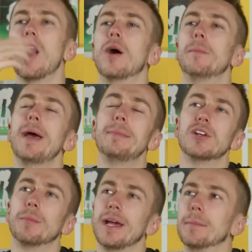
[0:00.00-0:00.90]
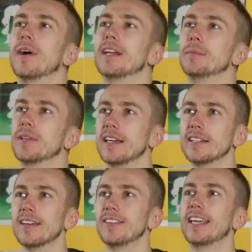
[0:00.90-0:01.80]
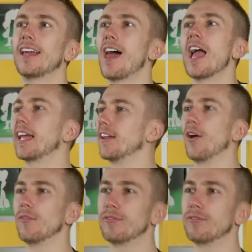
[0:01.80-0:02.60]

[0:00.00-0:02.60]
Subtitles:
Well, maybe not make money, but they can definitely get, like, you know,